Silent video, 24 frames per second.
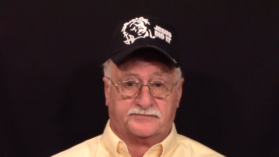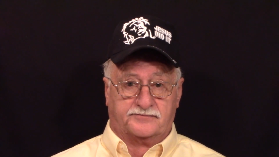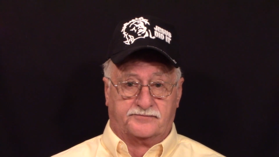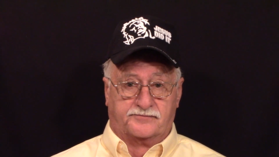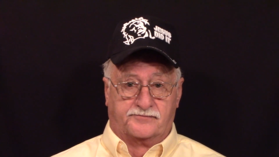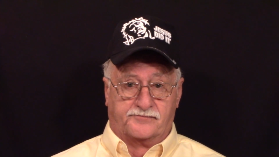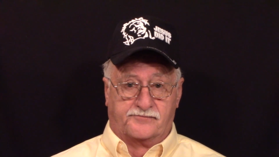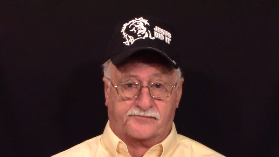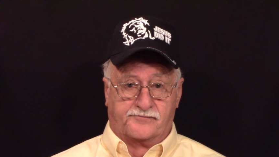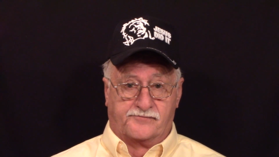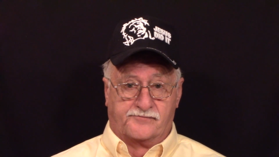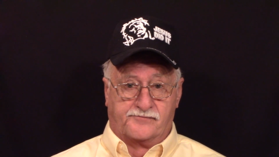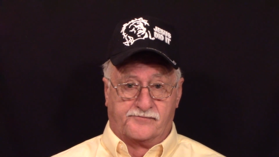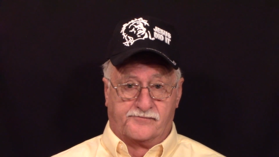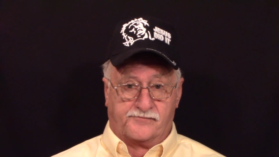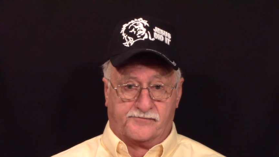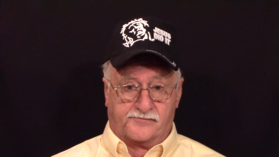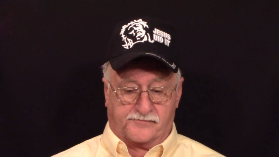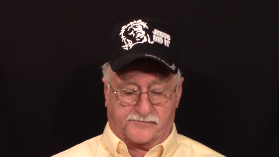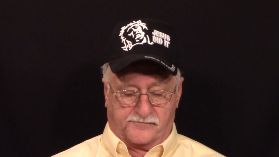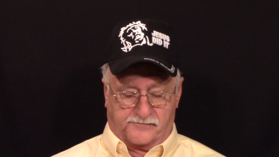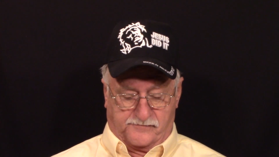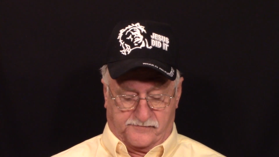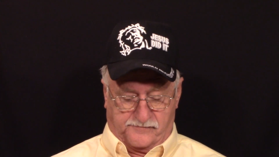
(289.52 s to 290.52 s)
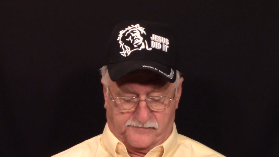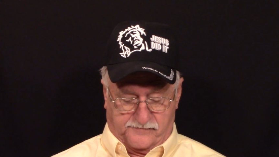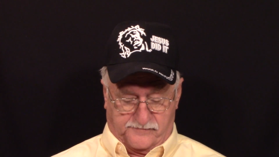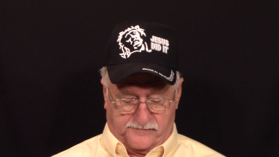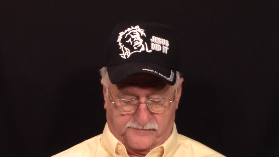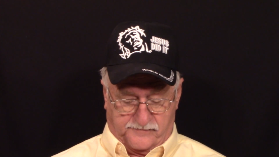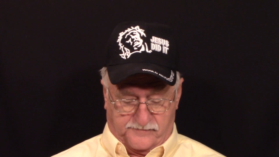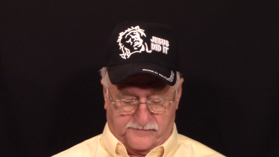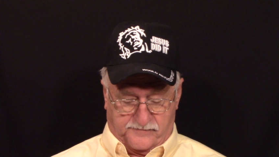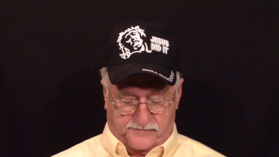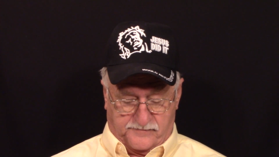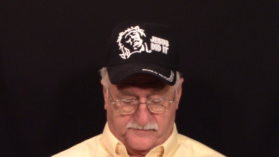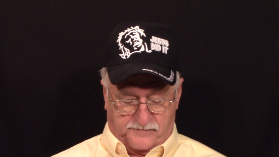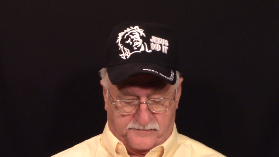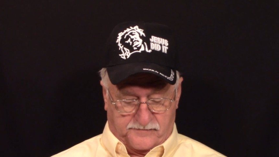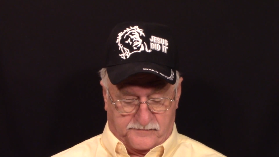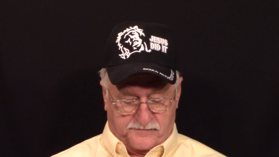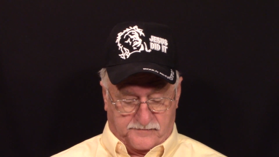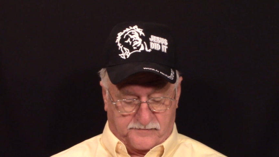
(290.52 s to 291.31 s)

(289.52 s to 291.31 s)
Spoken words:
[no speech]